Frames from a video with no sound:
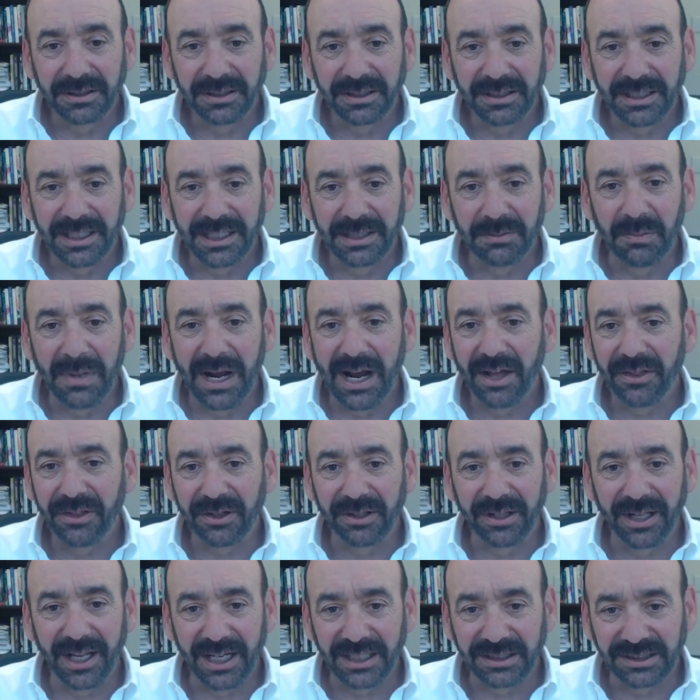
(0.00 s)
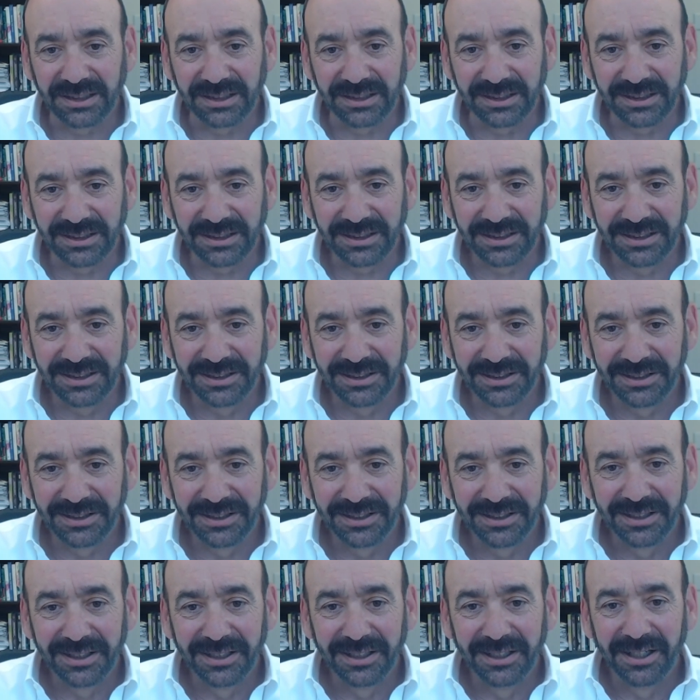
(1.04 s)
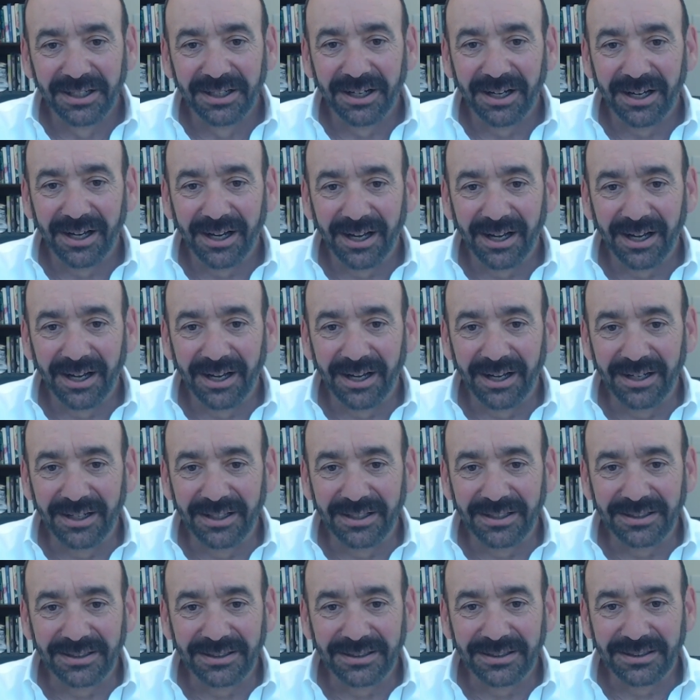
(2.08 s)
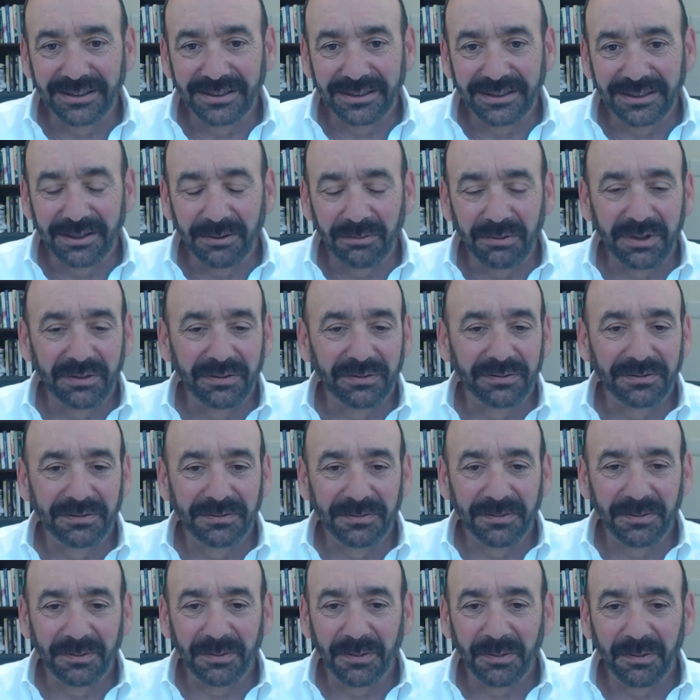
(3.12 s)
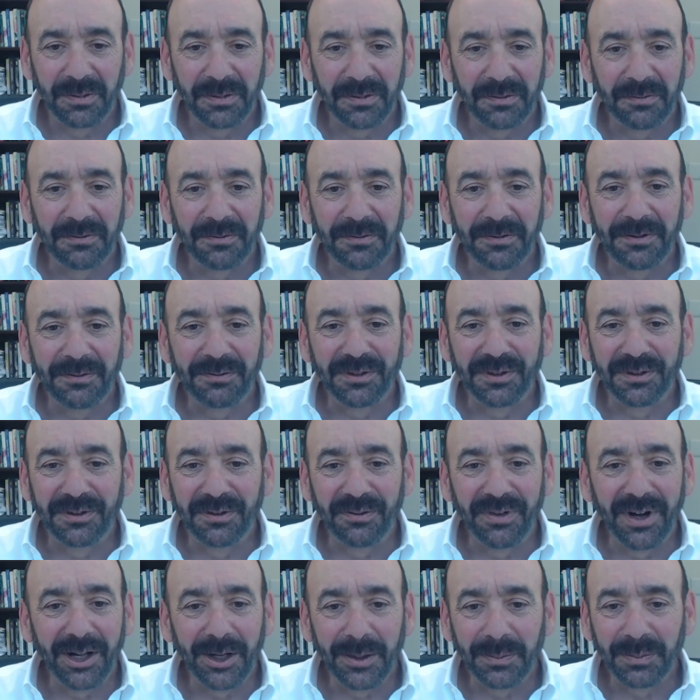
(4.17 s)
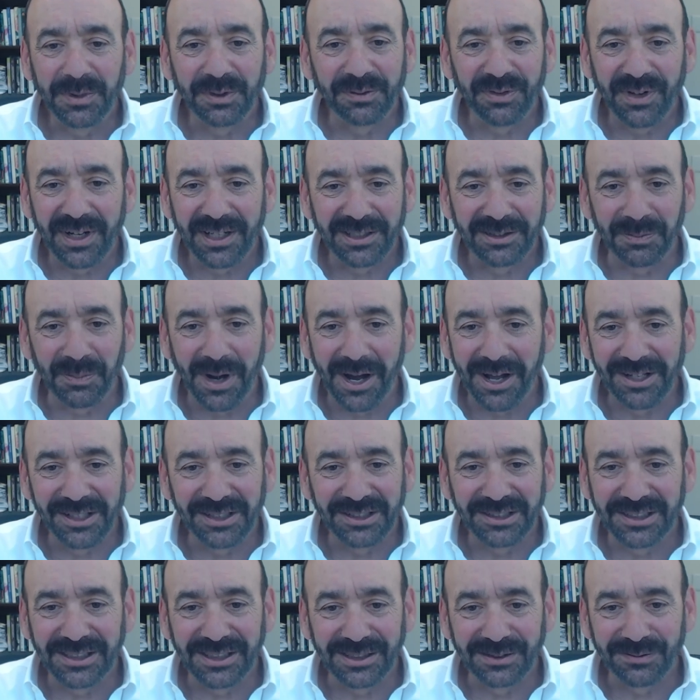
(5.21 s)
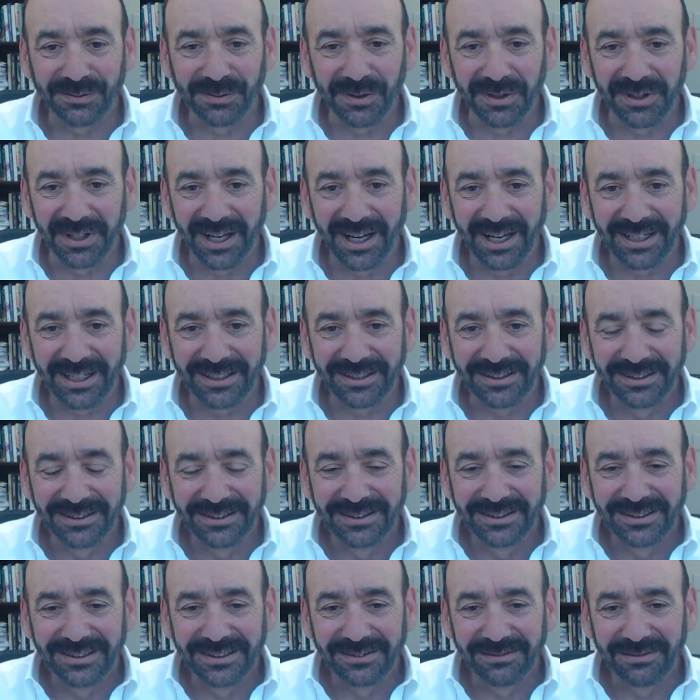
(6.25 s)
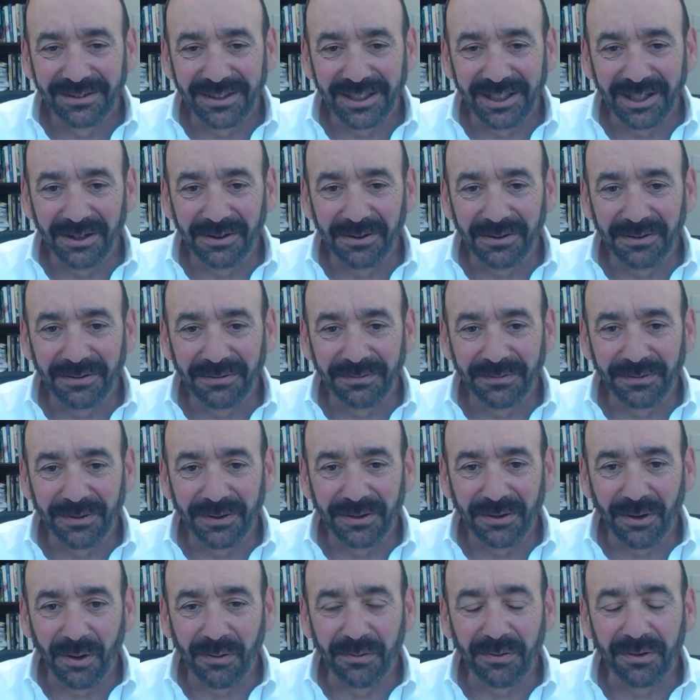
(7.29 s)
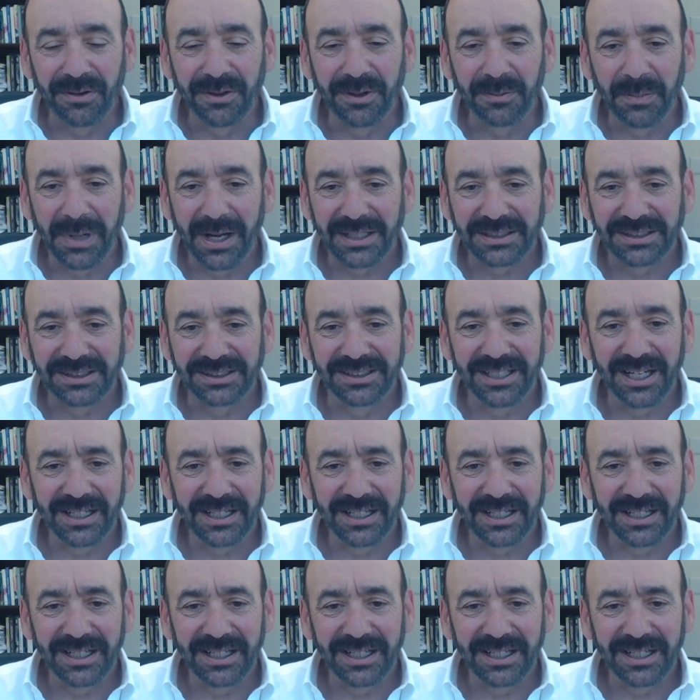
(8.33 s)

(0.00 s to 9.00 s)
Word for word: in math classes. Uh, you know, we've we've developed effective policies for that. You know, for over the past